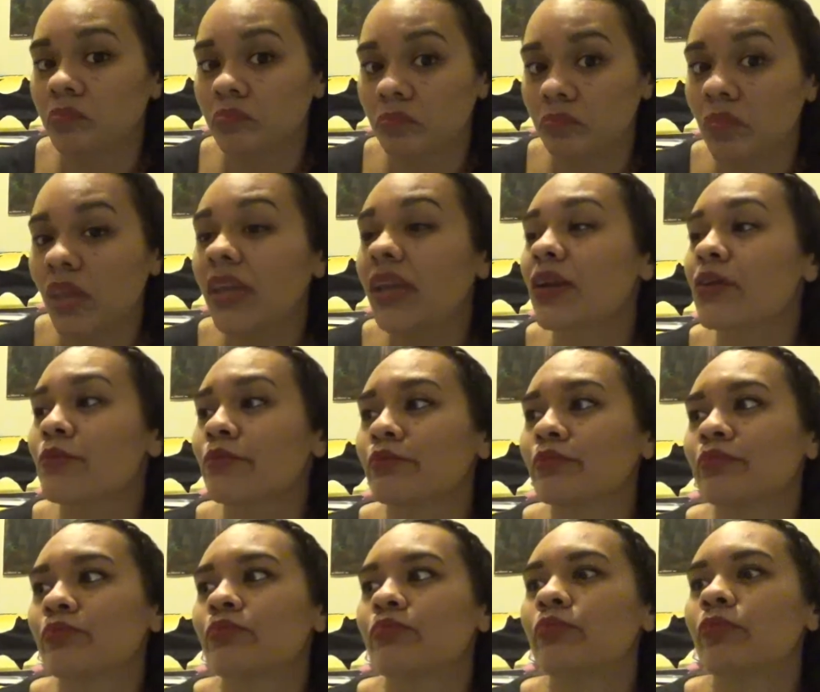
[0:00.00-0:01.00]
make
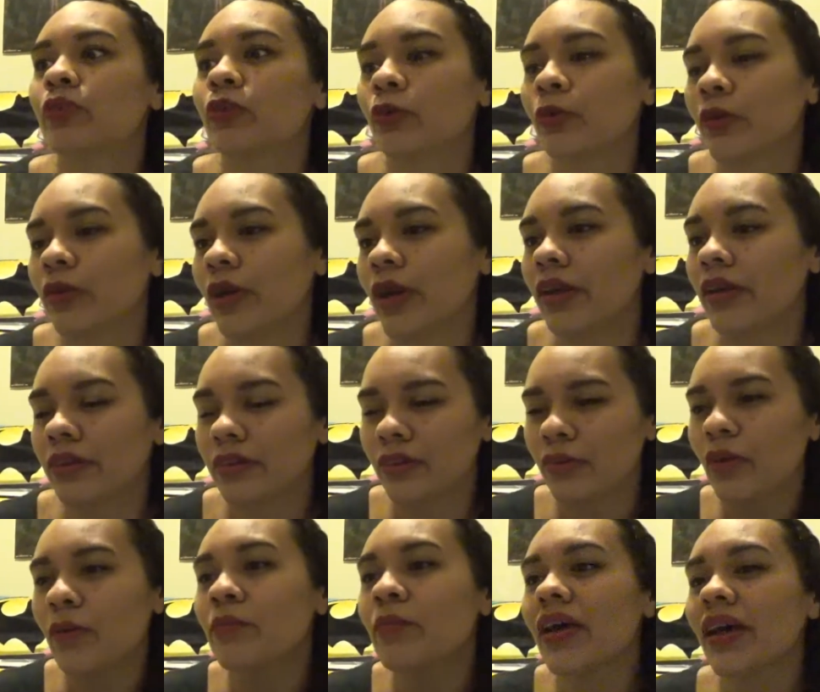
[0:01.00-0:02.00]
him
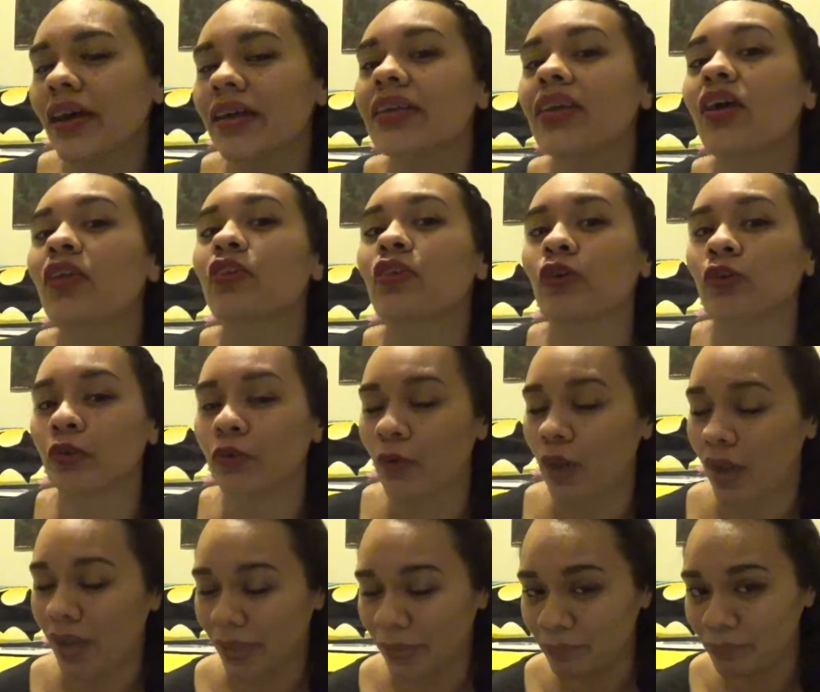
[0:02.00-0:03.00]
commit another
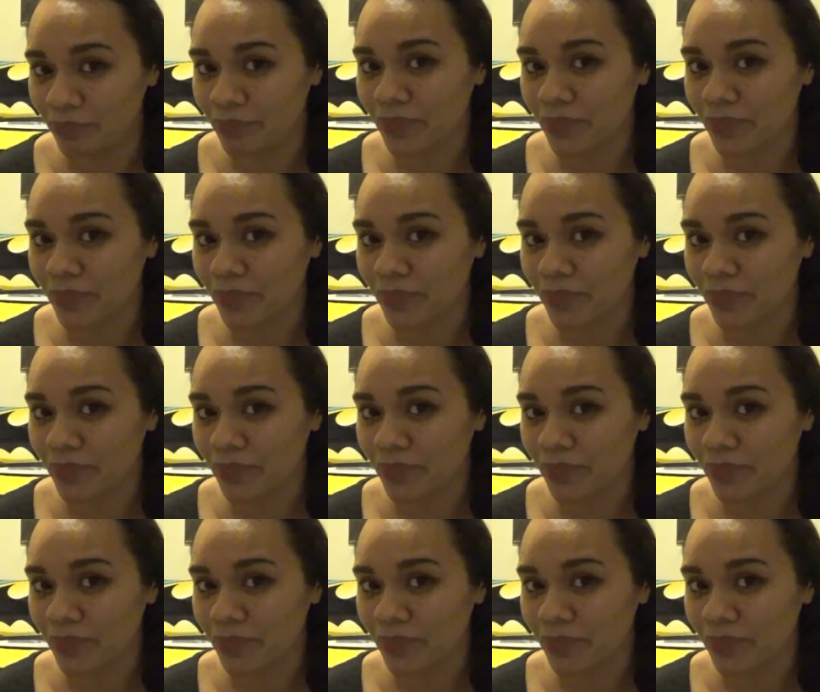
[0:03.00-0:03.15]
crime.